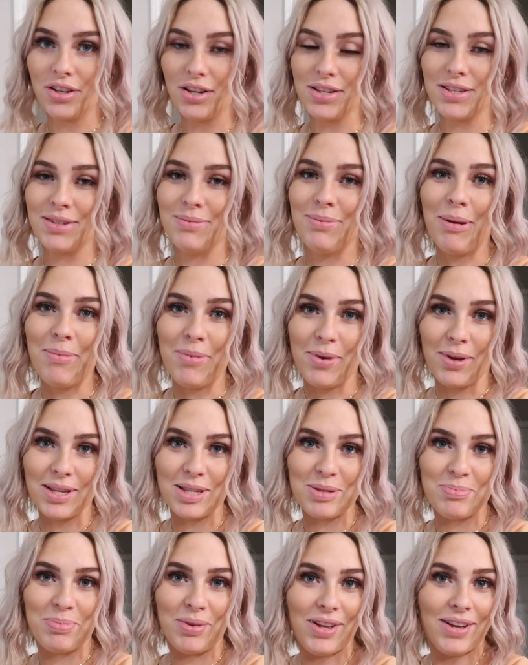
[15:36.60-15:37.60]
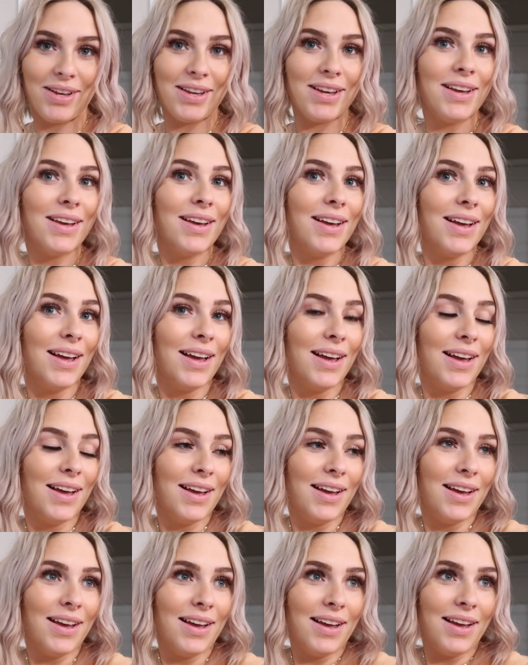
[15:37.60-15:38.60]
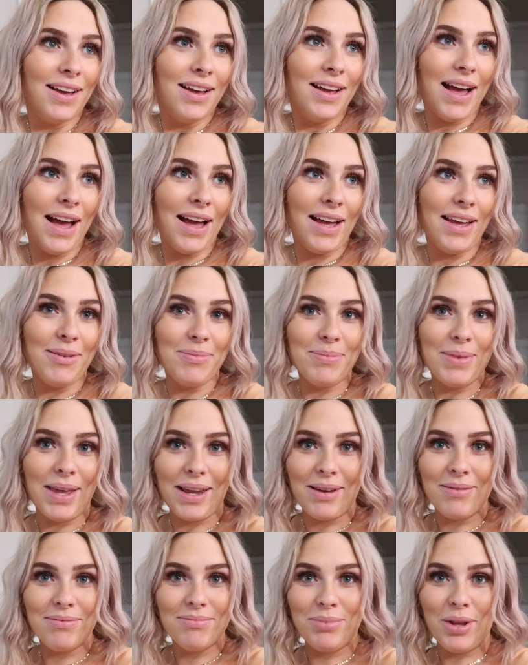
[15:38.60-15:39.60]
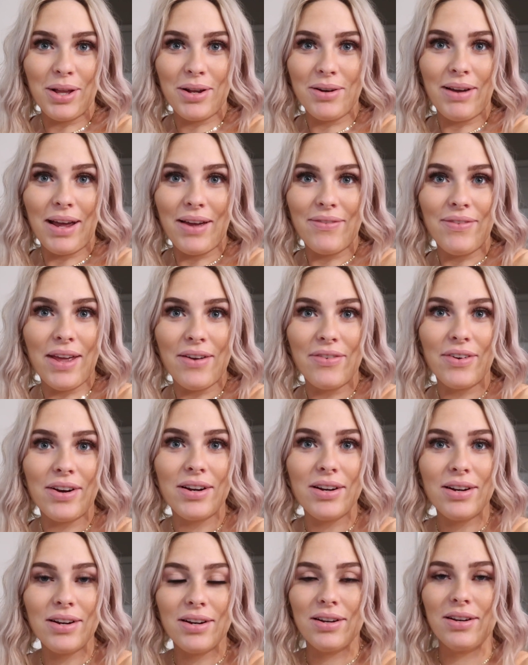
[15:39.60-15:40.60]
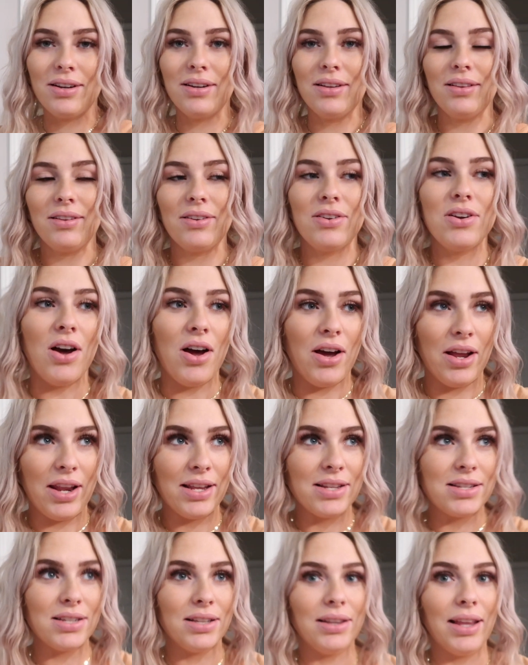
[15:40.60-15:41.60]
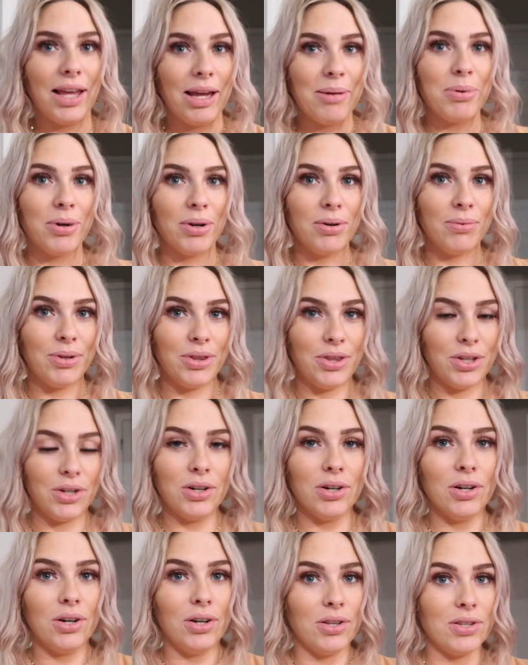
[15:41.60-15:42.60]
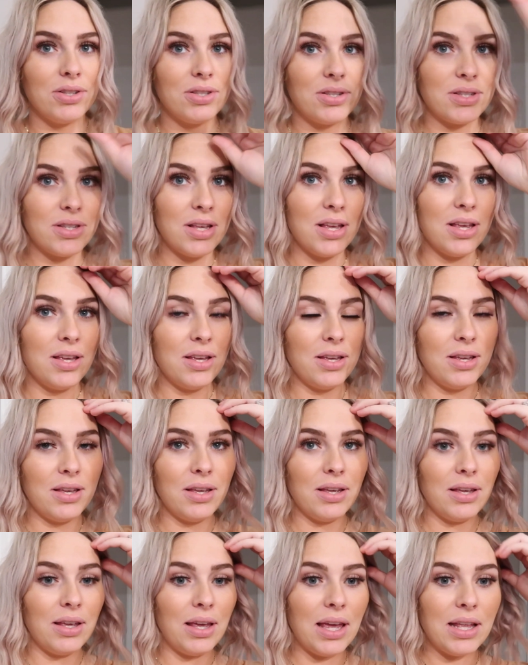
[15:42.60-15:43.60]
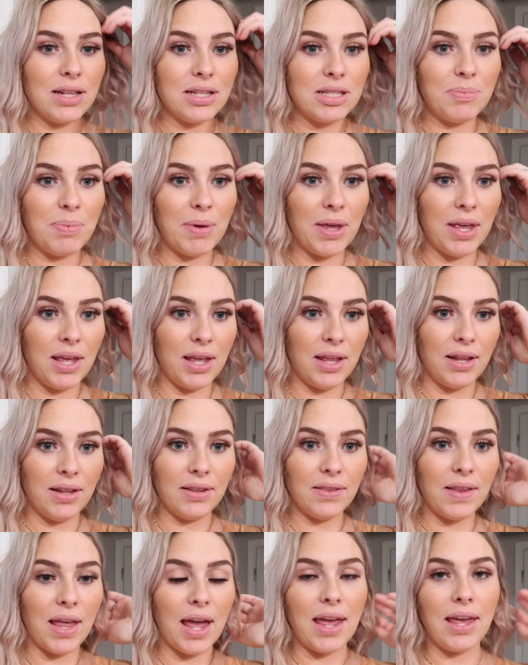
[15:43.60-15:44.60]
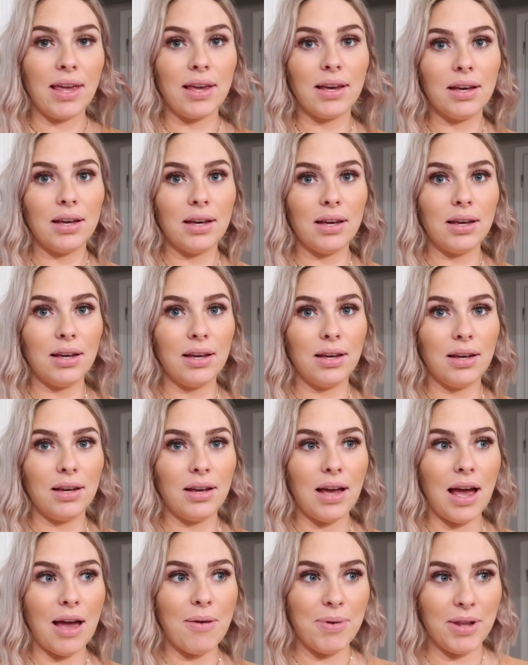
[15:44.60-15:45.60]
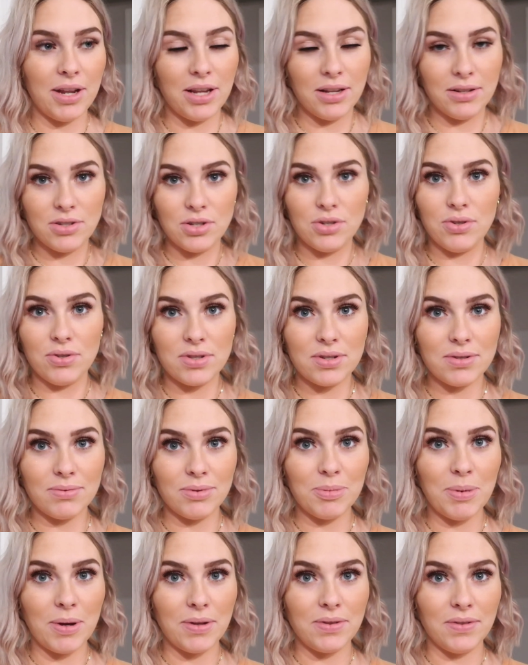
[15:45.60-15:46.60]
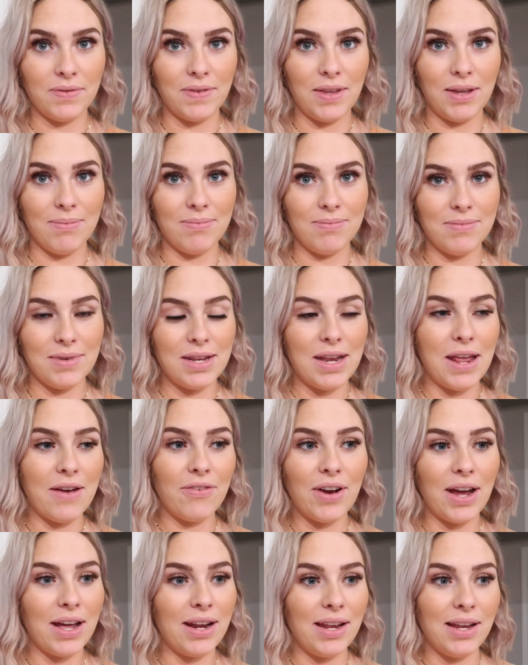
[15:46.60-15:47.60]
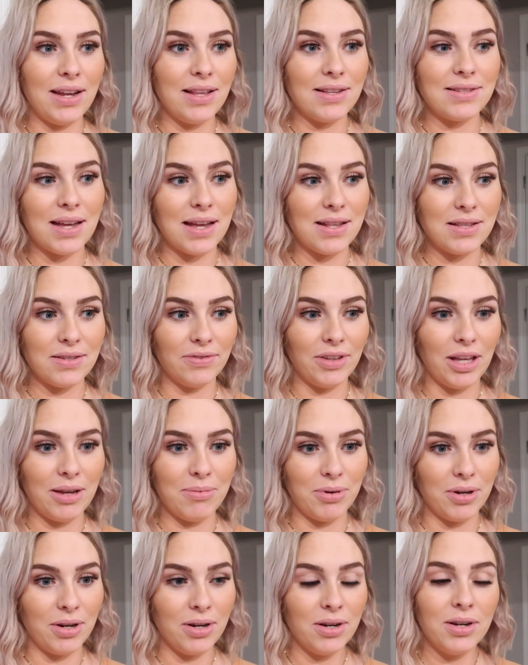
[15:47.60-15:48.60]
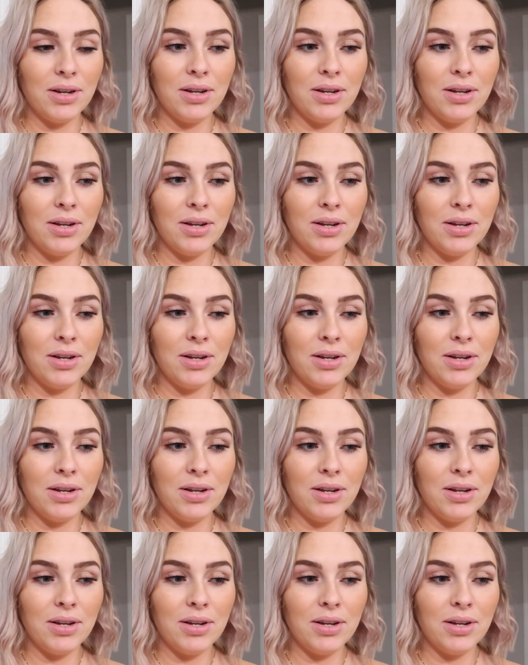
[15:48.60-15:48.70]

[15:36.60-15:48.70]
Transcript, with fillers: lost my mucus plug. I am like blown away. I've never gone into labor with the girls. It's been like, I've been induced with both of them and never had any signs of labor